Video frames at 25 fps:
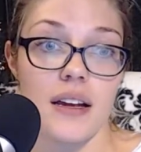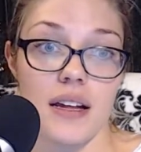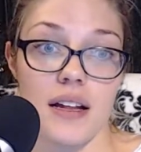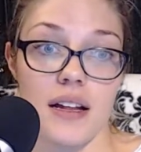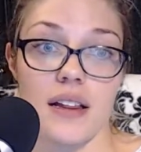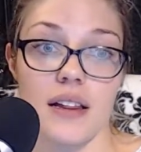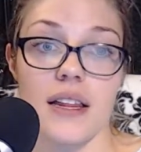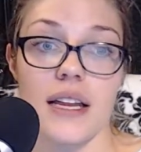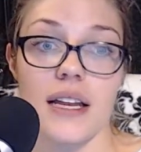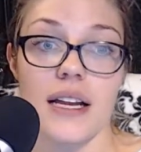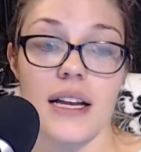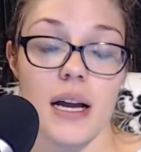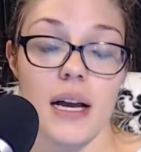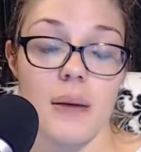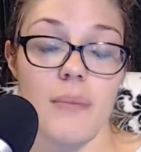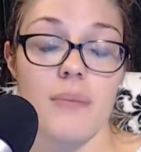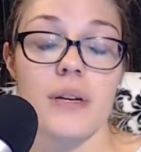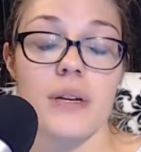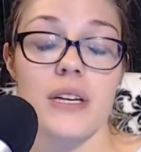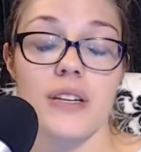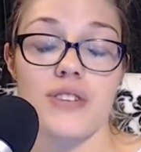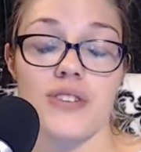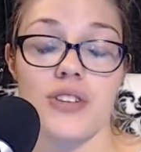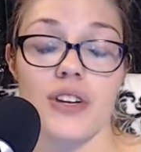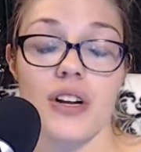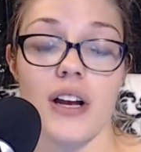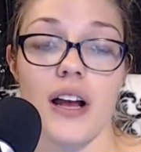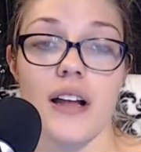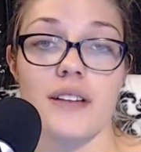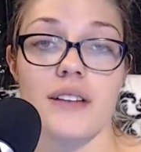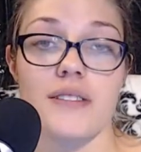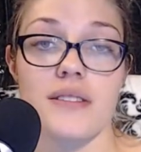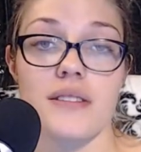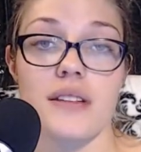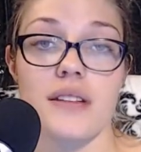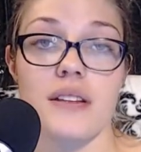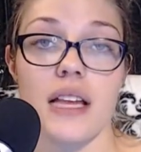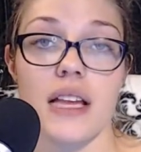like, companies are
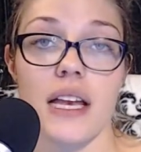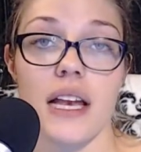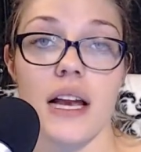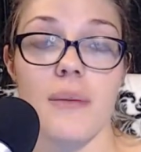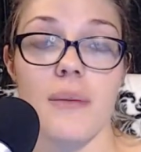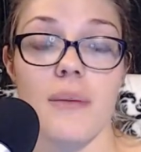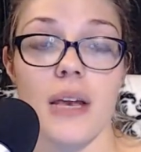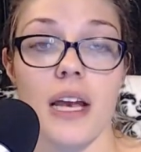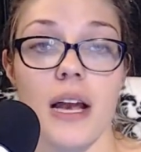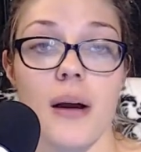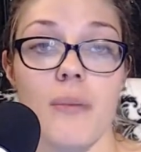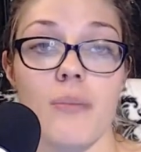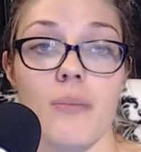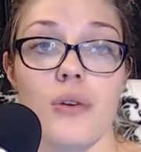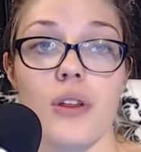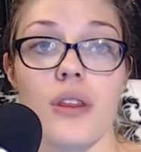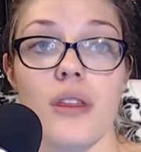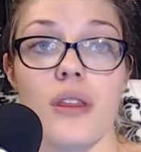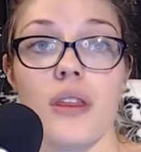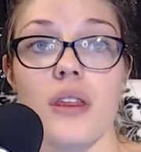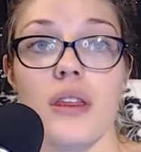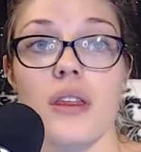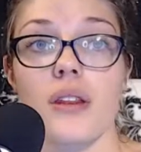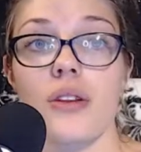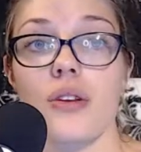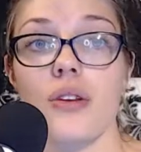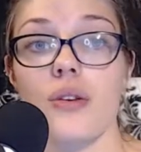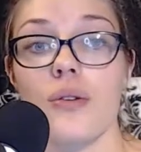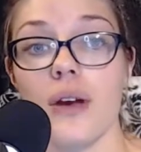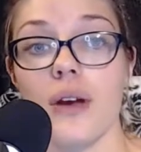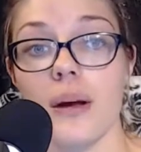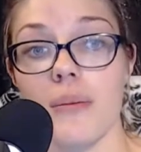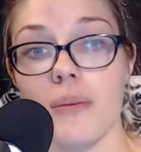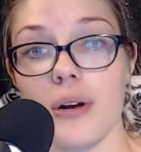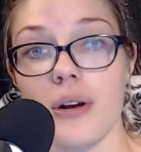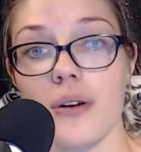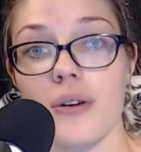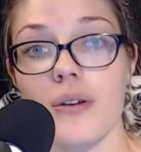constantly coming up with new
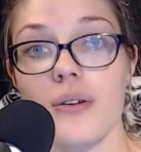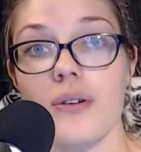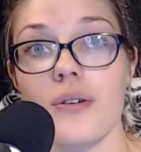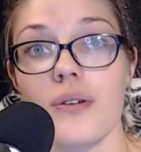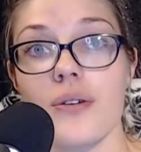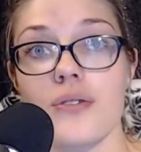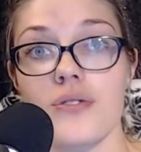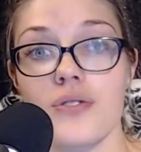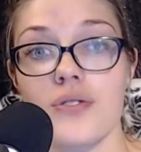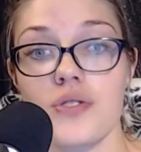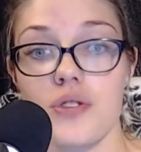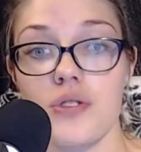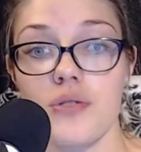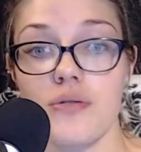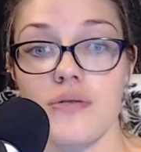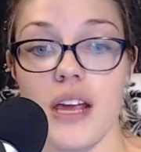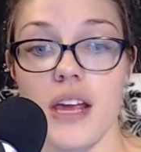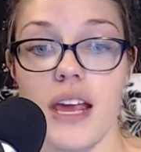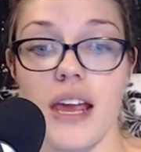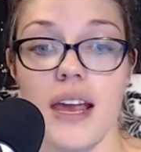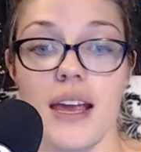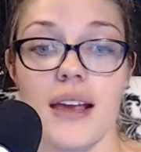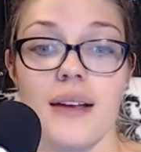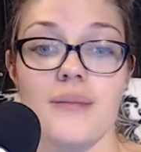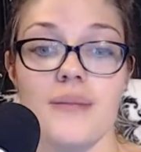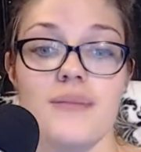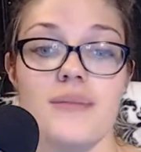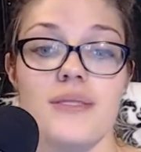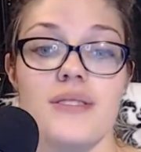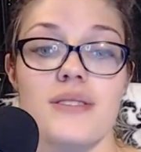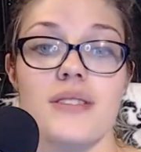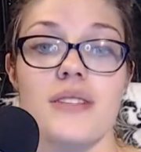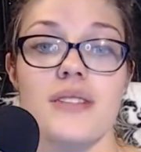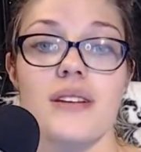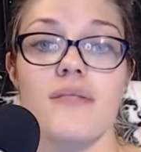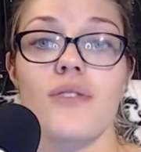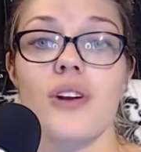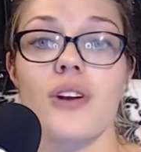chemicals, new names,
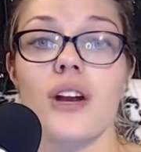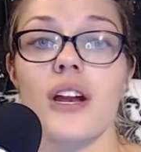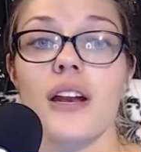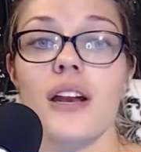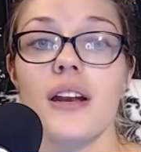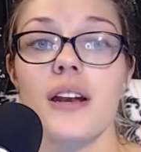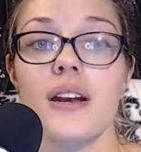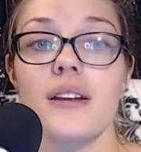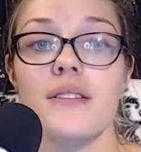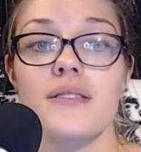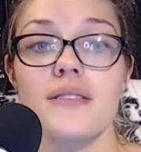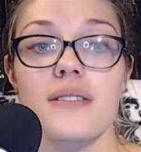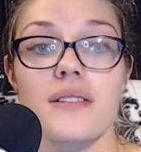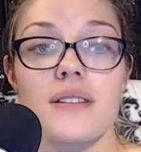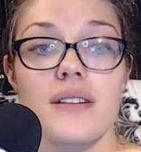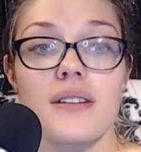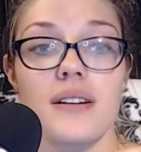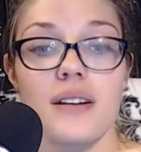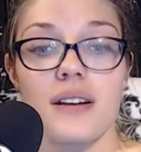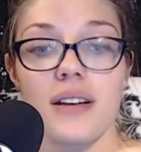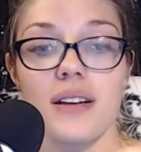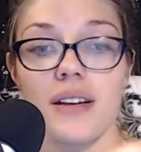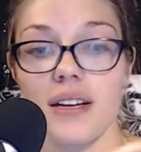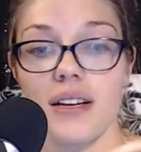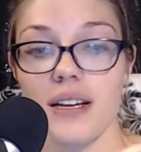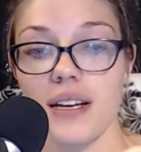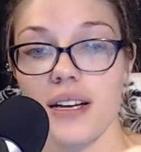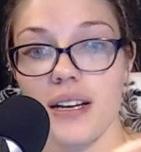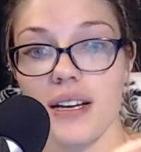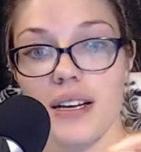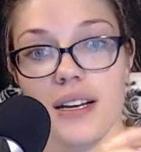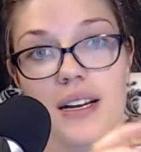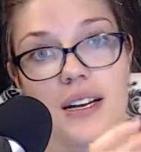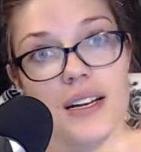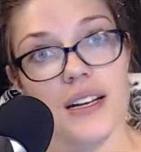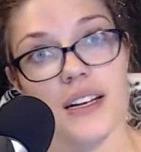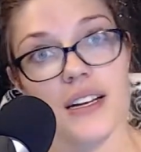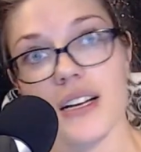different
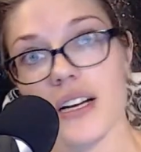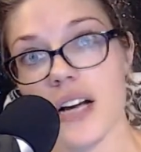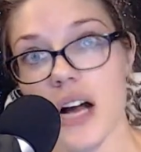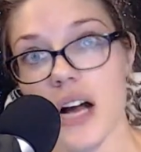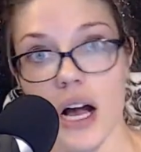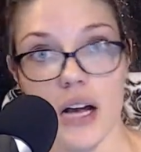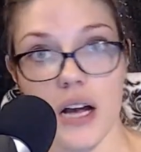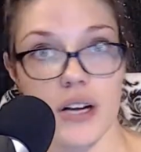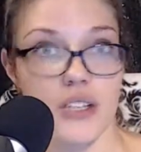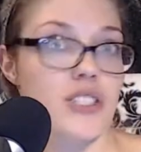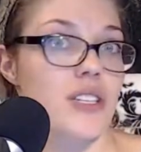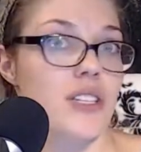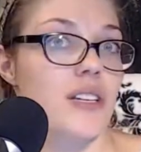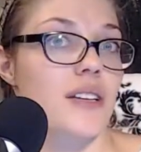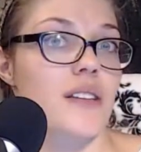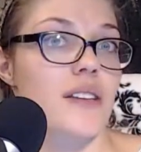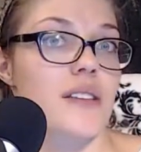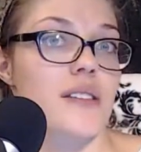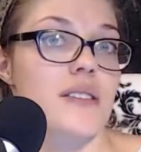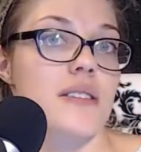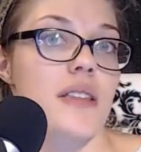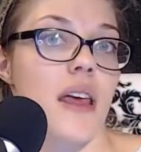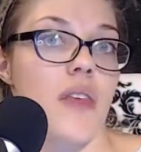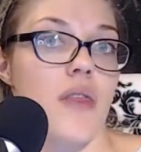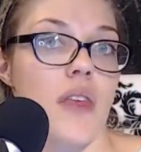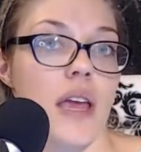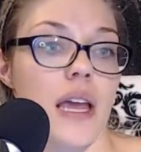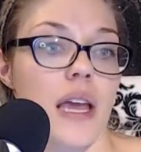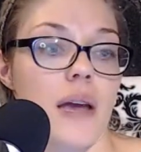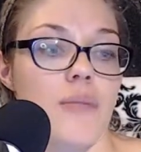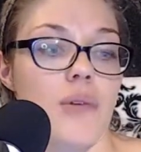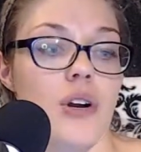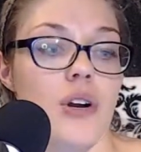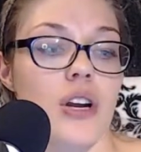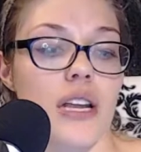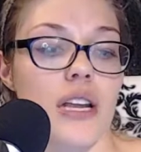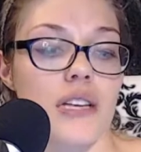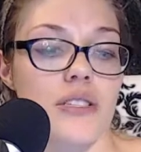concoctions that they can
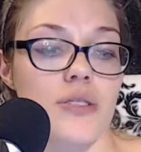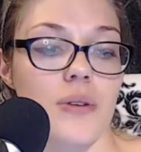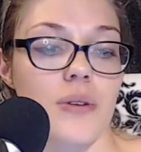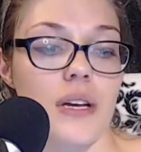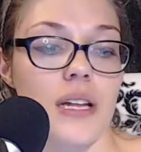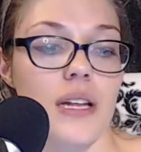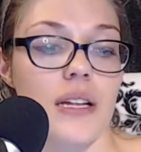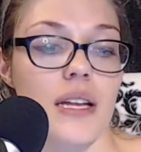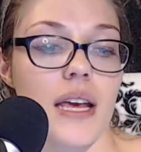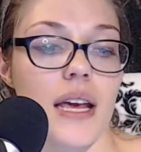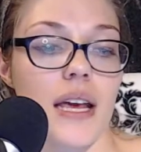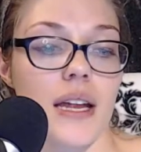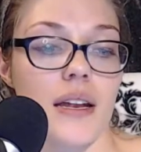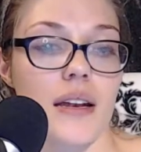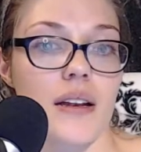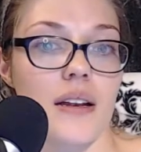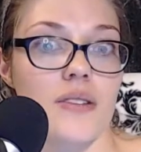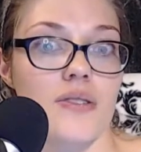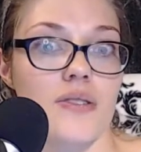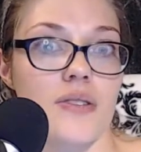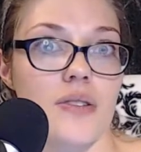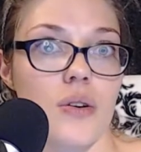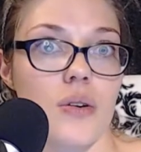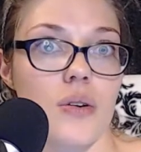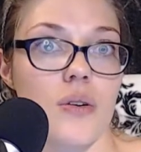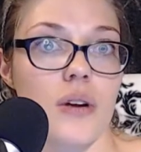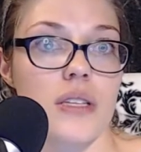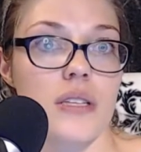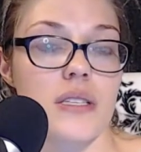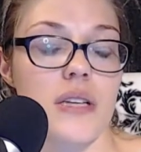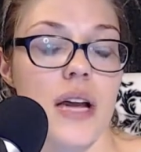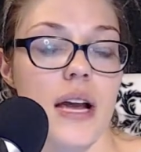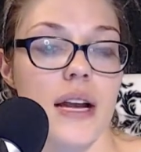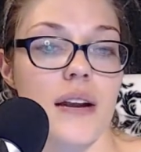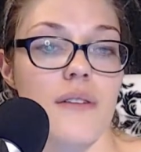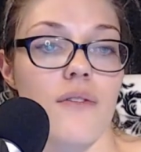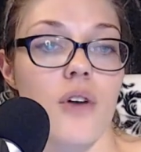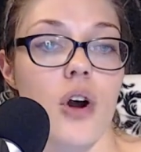put into it. And so it's
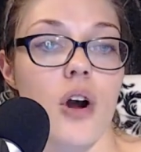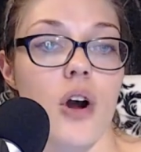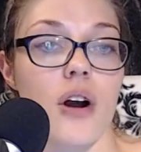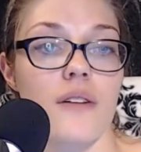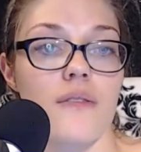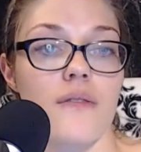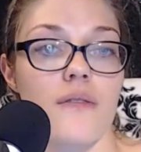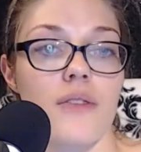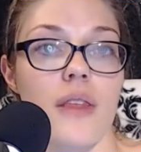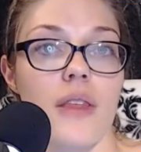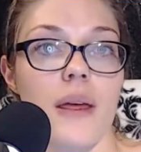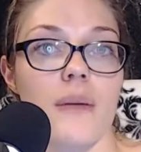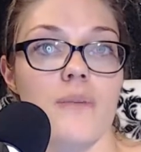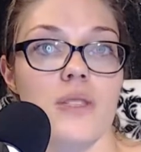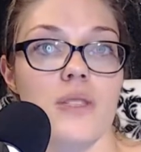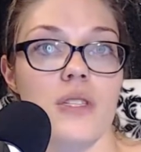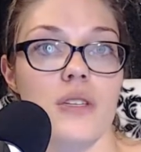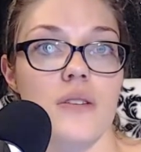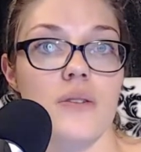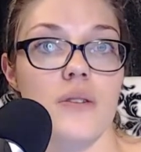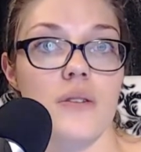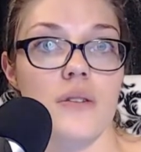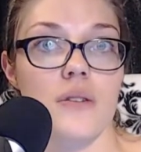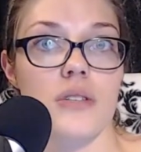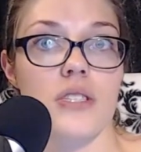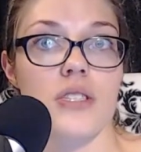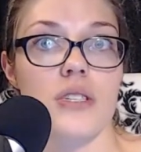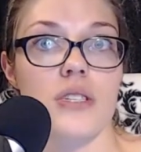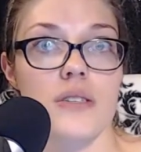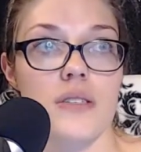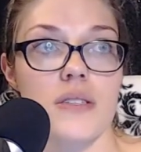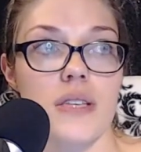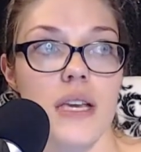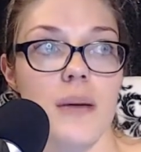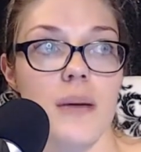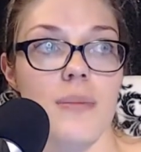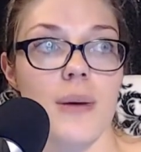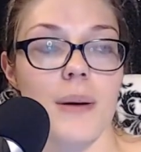kind of hard for them to just
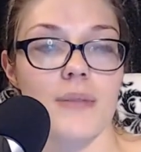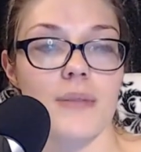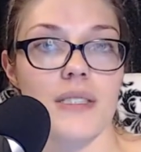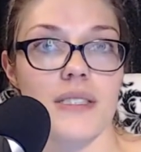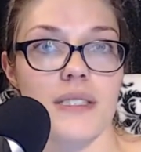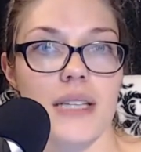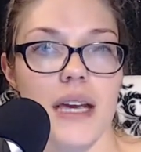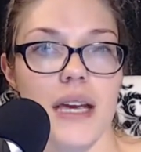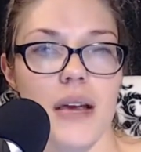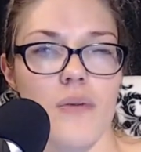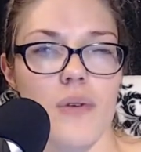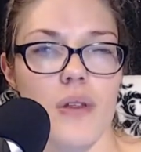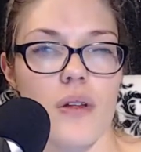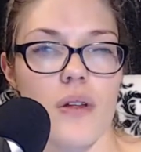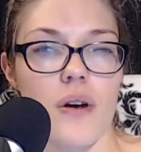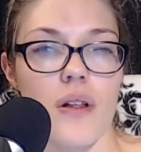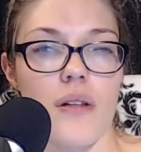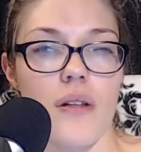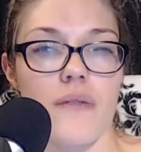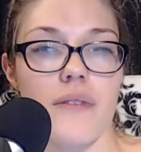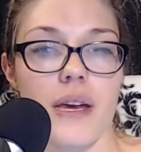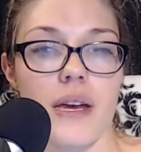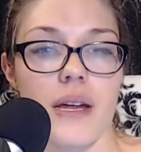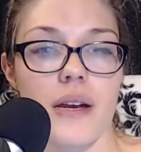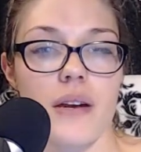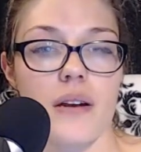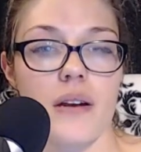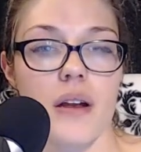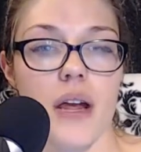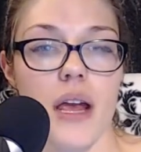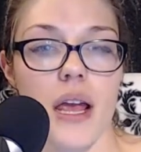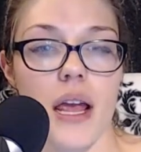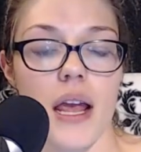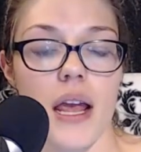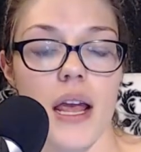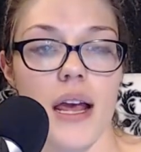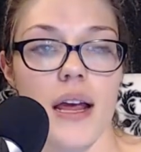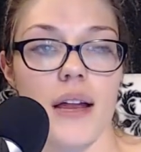keep up to date with all of it
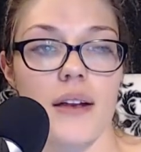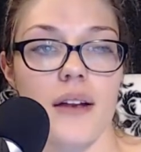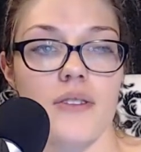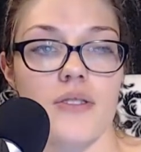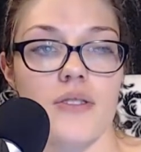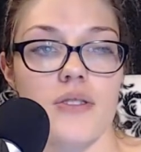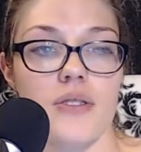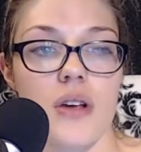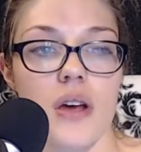and